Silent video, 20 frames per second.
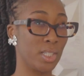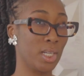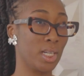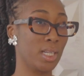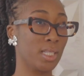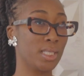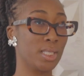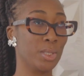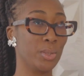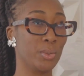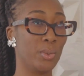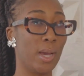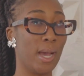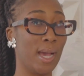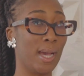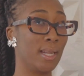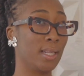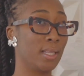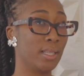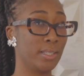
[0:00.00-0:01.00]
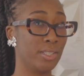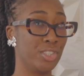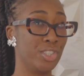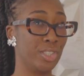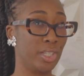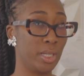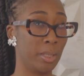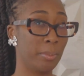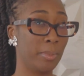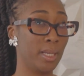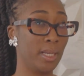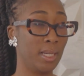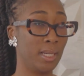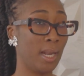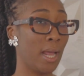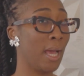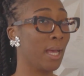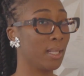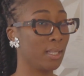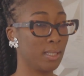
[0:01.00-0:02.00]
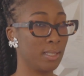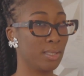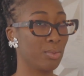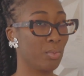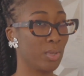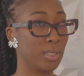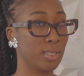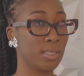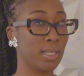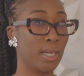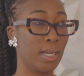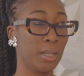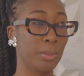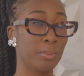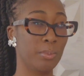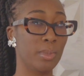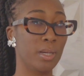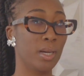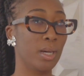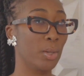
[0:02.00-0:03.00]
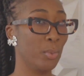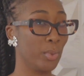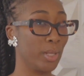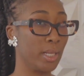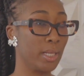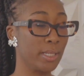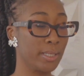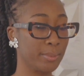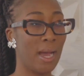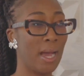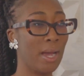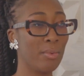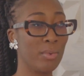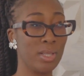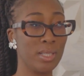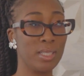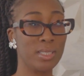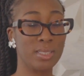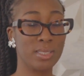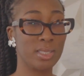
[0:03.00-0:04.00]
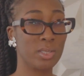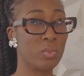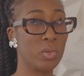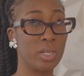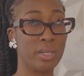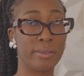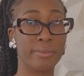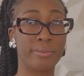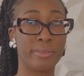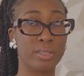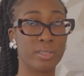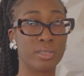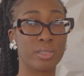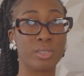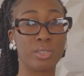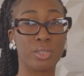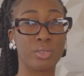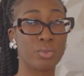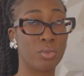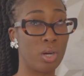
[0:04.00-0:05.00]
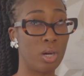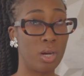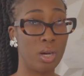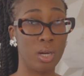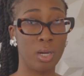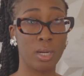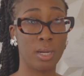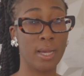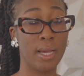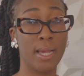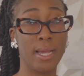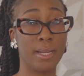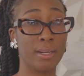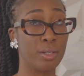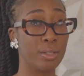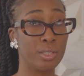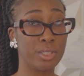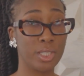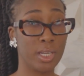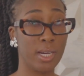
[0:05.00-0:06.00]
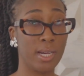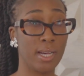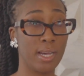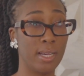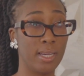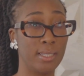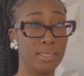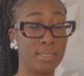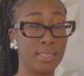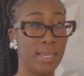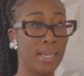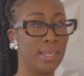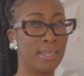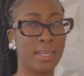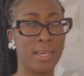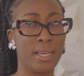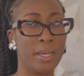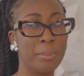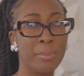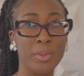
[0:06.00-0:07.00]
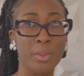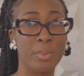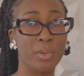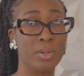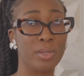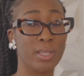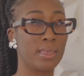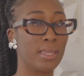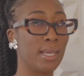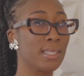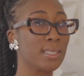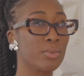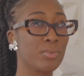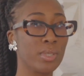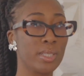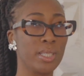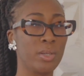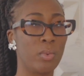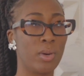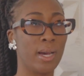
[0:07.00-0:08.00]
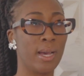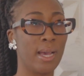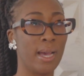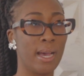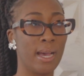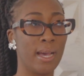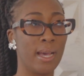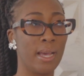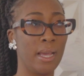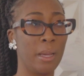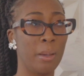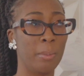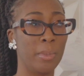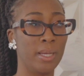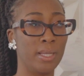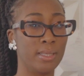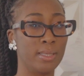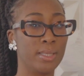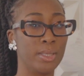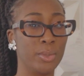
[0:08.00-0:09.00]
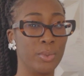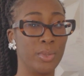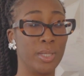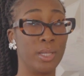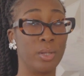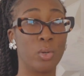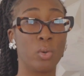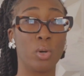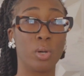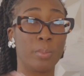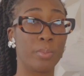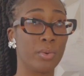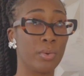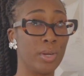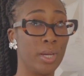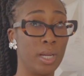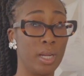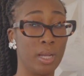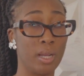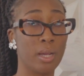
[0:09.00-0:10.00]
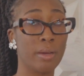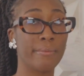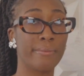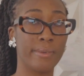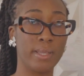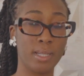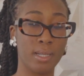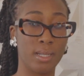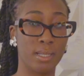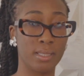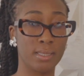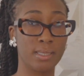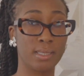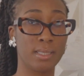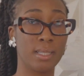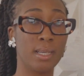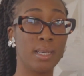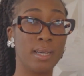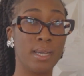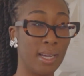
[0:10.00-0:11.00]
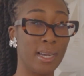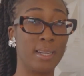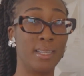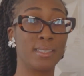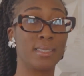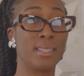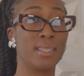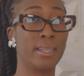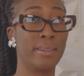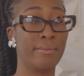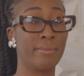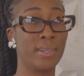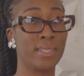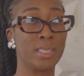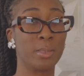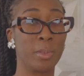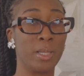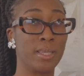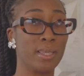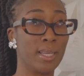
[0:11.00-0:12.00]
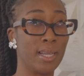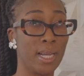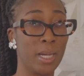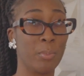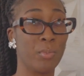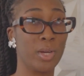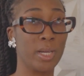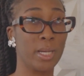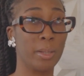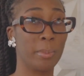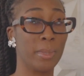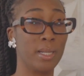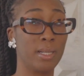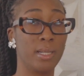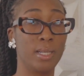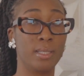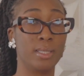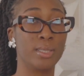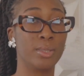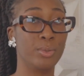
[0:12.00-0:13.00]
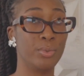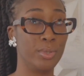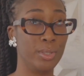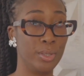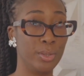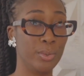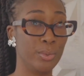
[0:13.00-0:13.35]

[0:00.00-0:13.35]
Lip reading: started to add the gym in at least one time a week. I really just want to feel strong, energized, and capable. That's really why I'm into incorporating fitness. And it's an investment that I'm recommending to